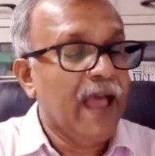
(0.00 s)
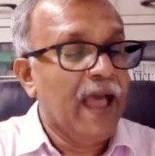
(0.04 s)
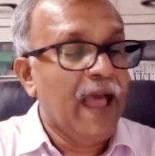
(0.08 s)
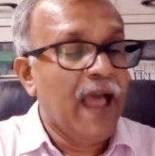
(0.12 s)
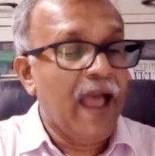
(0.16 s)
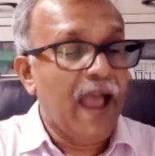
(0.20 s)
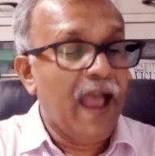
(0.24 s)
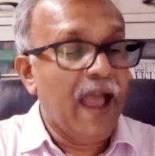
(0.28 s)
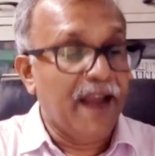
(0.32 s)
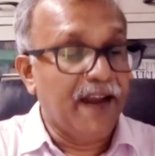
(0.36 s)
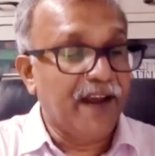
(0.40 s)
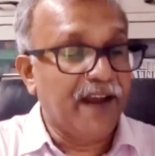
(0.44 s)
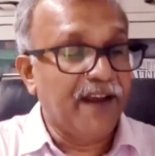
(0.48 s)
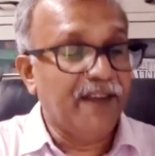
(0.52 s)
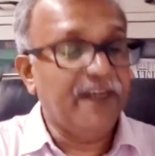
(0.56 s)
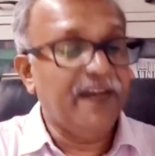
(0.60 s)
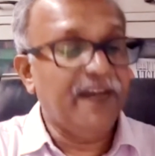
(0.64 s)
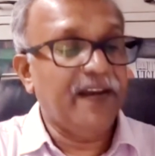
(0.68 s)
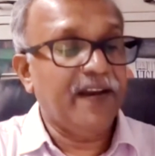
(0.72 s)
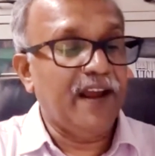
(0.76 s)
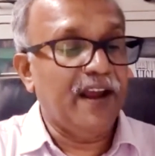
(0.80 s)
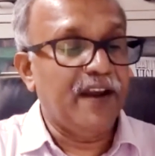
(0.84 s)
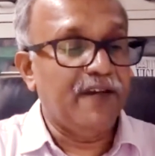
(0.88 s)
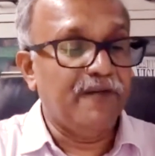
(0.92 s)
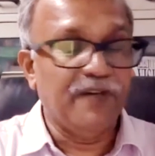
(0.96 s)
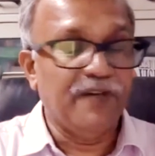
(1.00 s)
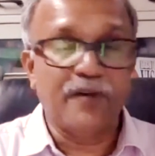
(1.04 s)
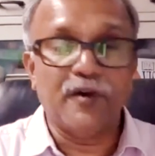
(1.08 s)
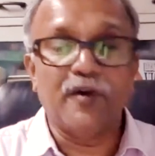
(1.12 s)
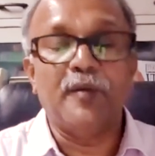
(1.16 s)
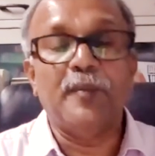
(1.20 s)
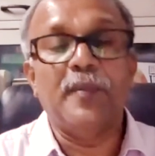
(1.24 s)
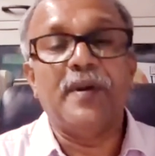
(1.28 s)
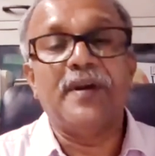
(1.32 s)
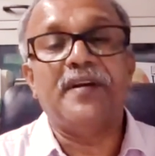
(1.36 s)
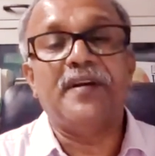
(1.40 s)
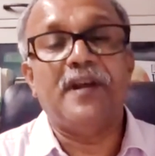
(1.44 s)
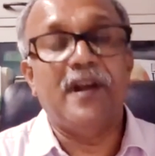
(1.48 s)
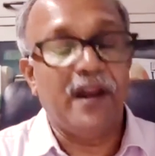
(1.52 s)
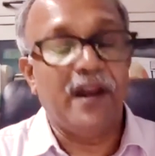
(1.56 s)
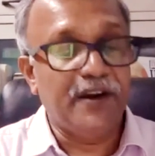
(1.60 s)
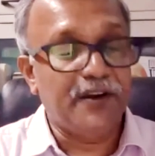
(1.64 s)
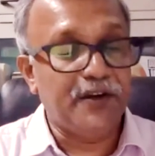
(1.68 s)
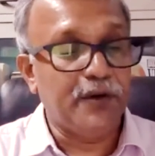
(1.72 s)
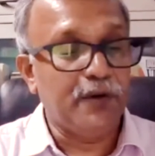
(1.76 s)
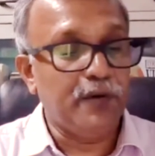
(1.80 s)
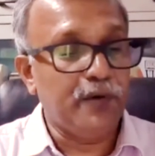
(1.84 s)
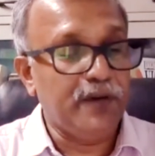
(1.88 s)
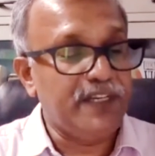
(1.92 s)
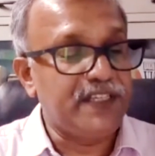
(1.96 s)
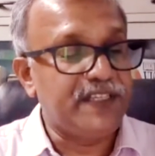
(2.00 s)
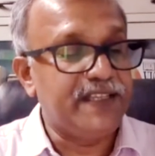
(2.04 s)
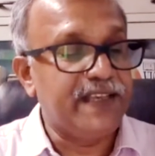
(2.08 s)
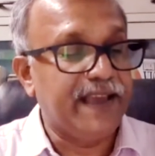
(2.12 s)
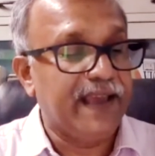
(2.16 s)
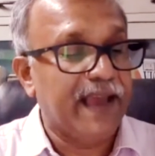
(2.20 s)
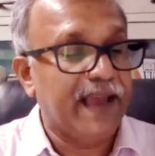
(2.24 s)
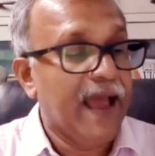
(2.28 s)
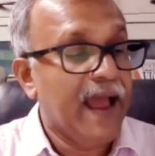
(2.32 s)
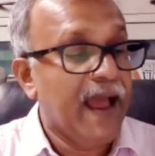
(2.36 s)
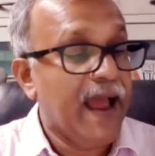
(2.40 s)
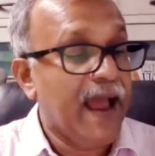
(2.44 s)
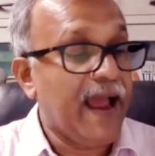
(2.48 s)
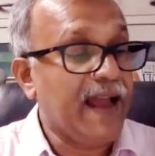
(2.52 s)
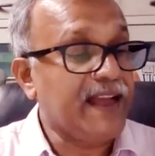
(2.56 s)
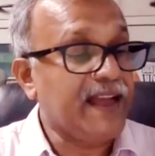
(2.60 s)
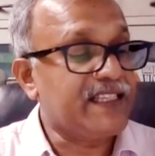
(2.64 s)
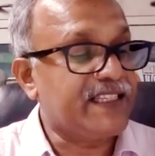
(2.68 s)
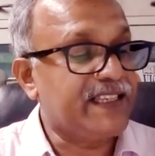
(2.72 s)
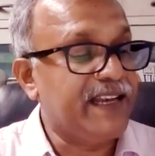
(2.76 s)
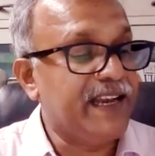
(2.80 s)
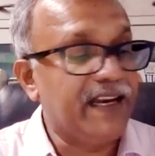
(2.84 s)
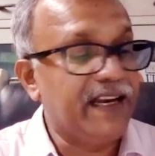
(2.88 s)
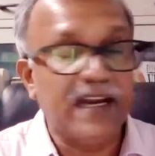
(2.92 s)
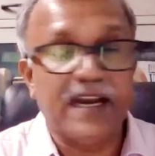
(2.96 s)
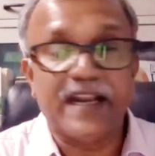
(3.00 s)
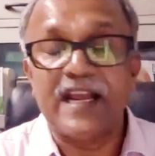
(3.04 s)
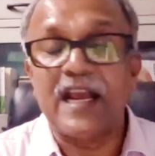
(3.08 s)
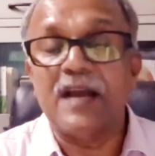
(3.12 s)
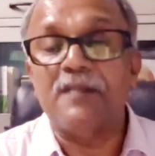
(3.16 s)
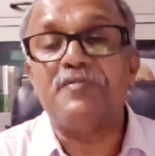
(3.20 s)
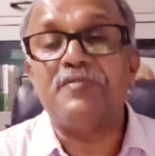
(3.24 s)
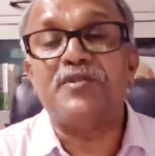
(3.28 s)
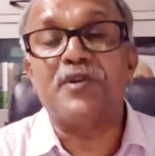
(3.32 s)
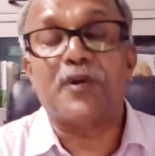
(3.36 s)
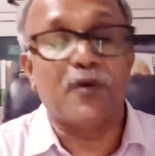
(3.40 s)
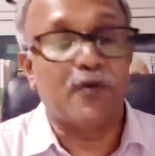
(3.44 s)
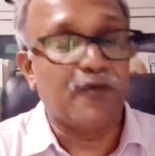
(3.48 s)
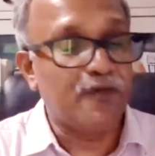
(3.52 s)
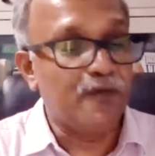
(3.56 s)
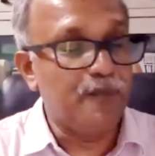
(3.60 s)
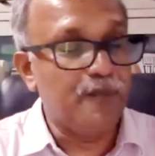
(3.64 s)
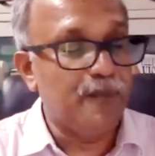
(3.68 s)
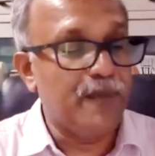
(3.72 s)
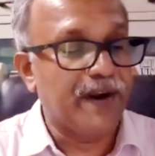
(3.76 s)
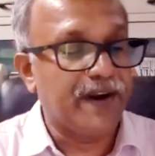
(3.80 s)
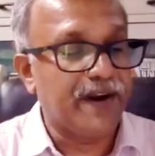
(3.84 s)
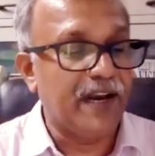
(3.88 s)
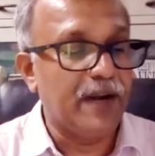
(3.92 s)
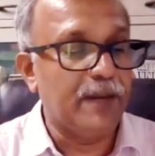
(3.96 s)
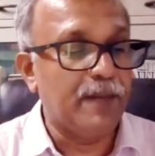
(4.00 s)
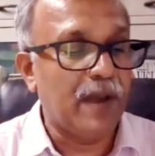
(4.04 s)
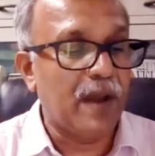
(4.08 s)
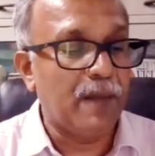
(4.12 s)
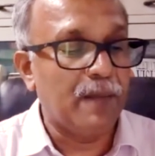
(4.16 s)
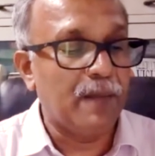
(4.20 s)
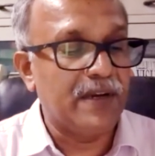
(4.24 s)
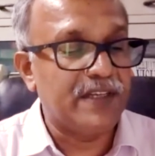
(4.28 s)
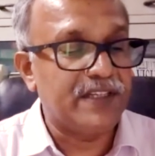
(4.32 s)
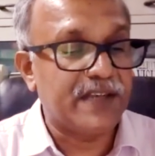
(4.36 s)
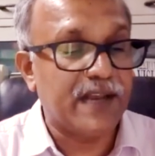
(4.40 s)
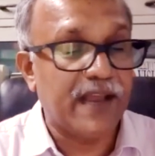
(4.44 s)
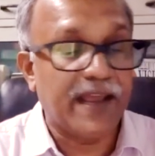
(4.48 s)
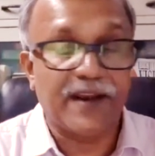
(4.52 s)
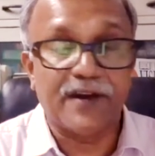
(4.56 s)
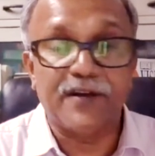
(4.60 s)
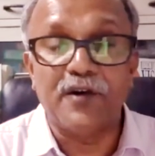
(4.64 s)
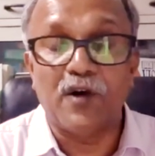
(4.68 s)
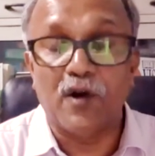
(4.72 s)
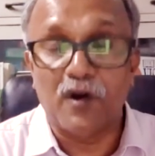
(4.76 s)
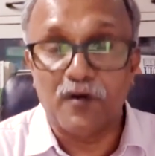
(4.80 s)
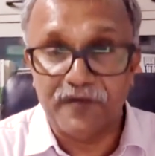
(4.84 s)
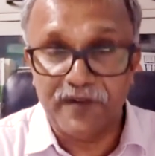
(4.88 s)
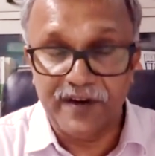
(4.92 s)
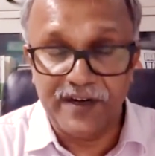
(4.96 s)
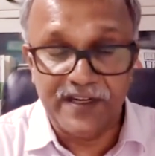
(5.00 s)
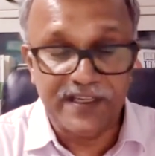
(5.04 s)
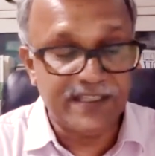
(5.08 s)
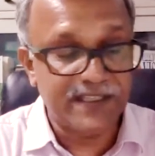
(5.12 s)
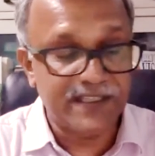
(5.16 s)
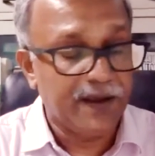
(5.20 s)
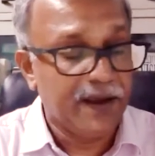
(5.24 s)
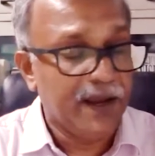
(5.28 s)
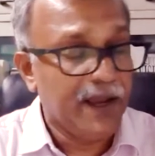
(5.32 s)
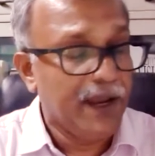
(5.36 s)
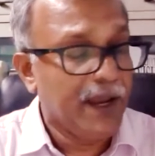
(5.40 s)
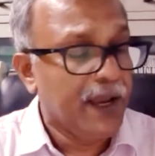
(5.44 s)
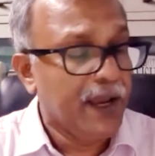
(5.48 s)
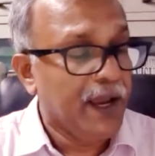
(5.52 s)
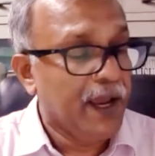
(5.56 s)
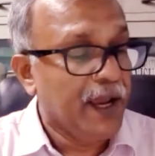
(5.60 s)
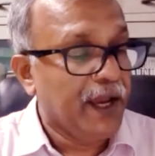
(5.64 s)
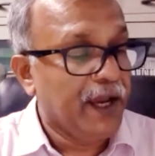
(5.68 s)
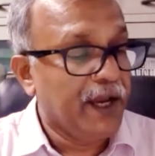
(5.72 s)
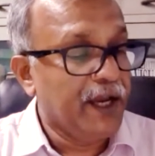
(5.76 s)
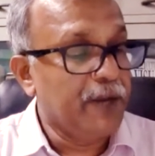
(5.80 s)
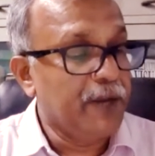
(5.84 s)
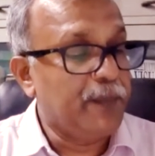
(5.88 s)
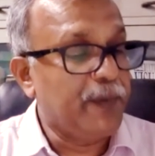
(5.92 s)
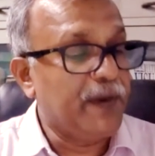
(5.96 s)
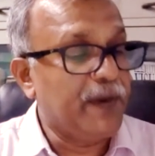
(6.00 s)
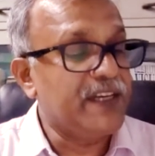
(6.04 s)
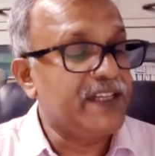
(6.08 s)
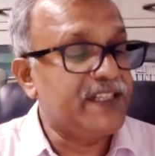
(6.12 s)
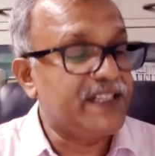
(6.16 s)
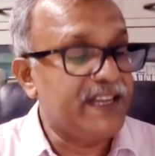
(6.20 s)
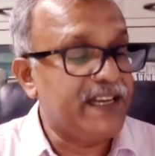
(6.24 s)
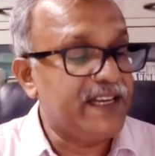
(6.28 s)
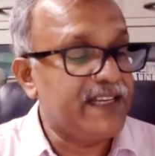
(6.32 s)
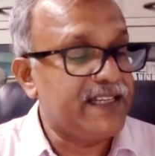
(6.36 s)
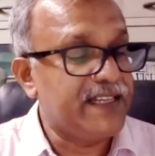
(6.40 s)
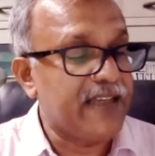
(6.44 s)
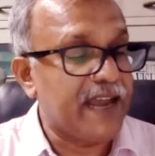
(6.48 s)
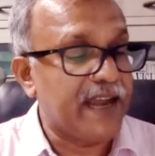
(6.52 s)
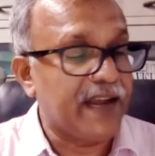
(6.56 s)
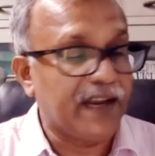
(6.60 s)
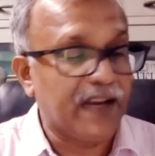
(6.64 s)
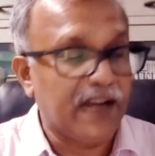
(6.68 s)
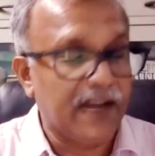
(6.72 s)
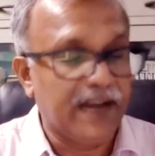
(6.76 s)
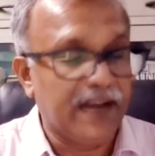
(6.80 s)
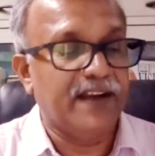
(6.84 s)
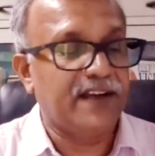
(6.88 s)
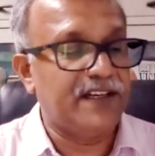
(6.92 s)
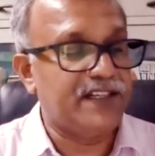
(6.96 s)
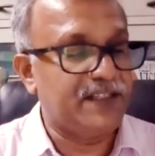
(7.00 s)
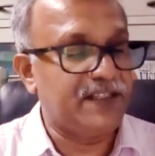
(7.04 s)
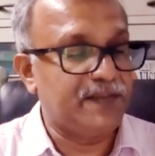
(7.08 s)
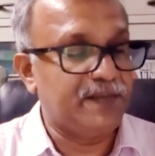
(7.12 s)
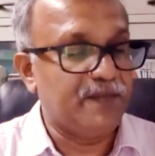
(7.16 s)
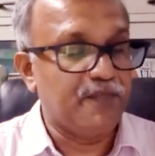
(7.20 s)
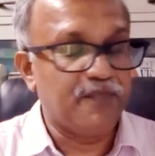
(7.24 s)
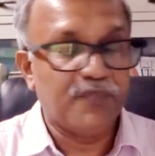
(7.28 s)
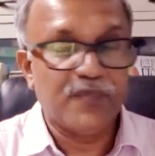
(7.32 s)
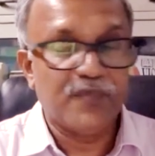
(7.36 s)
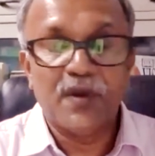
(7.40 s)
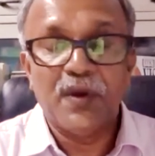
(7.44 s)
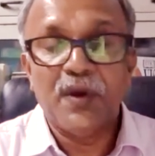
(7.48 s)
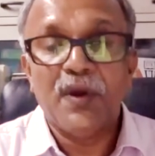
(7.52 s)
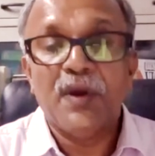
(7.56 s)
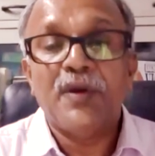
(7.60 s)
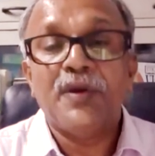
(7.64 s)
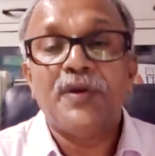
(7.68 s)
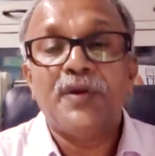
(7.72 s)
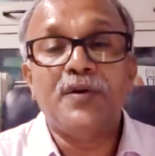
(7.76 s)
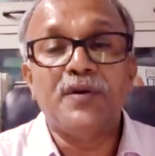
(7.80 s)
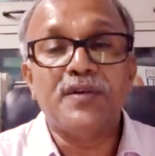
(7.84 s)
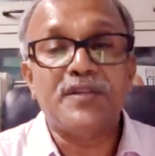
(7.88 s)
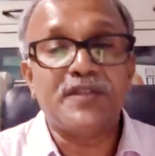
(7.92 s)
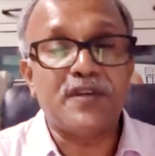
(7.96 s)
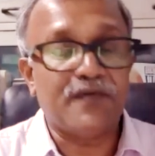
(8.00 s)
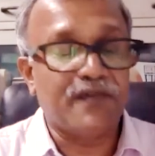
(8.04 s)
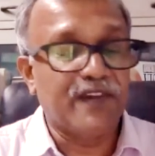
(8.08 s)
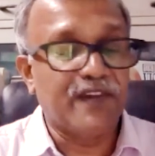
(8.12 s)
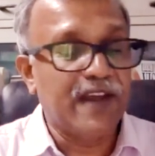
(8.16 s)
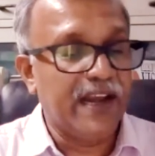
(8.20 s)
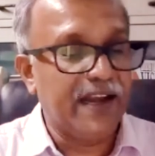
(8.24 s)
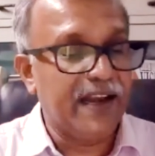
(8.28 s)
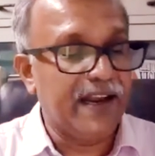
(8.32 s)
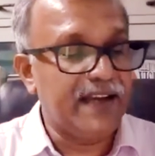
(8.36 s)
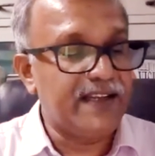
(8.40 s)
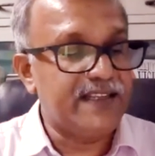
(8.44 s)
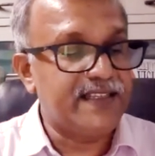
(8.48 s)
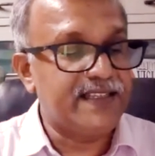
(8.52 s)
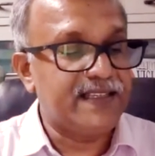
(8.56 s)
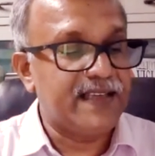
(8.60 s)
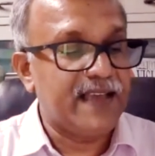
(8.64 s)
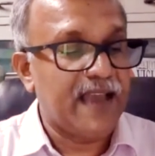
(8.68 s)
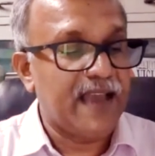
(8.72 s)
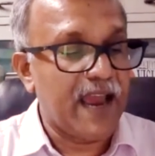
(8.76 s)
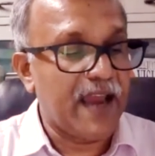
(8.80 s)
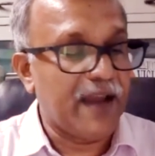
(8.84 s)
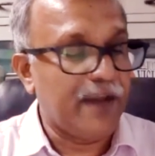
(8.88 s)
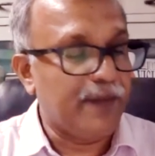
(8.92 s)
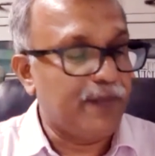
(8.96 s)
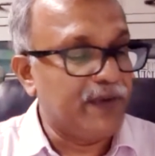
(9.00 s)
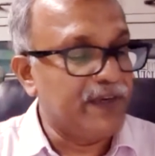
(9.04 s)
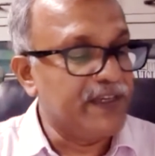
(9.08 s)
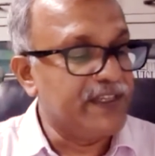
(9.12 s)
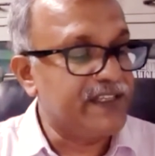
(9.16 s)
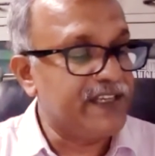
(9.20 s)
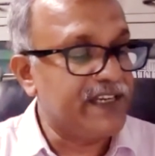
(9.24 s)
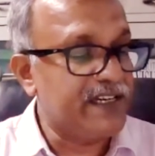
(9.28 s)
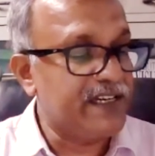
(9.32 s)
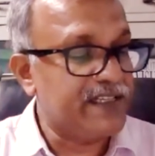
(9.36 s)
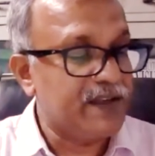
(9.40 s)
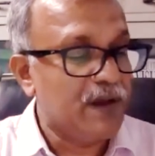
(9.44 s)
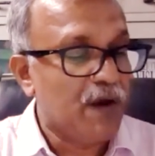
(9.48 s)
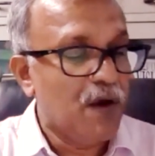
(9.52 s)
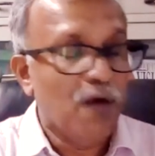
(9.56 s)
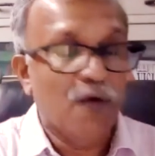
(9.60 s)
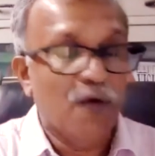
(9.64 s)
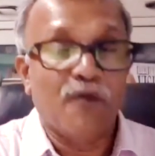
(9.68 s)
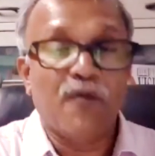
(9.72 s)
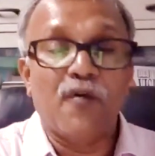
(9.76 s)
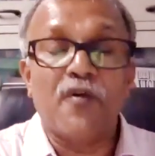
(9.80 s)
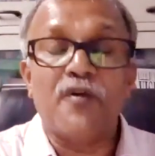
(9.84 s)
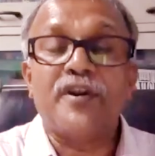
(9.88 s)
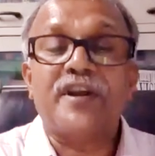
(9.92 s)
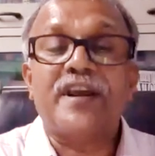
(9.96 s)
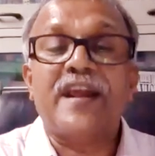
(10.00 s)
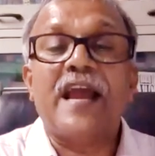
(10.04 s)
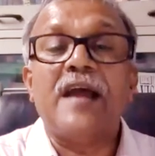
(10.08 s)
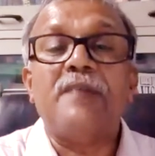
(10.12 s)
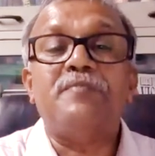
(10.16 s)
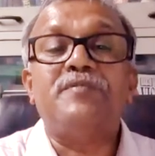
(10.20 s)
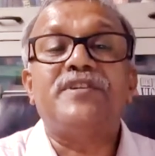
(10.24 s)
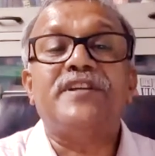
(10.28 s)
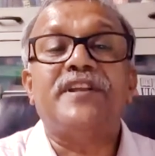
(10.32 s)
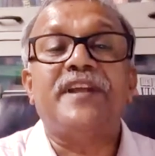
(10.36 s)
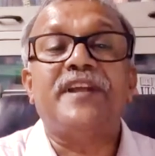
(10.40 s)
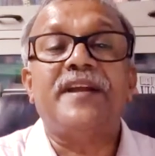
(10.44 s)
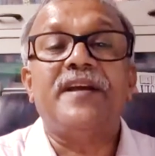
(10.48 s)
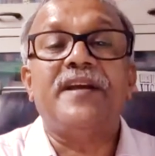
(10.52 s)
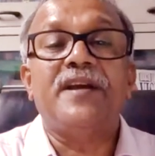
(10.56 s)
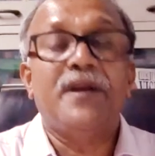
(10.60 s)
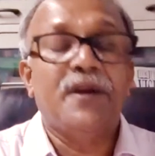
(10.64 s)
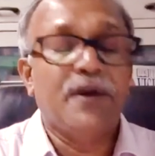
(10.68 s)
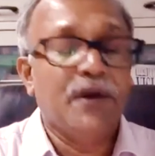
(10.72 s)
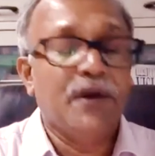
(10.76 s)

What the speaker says: Another environmental issue is the accidental capture of marine mammals like dolphins in pursines and gillnets. Use of gillnets and pursines for capturing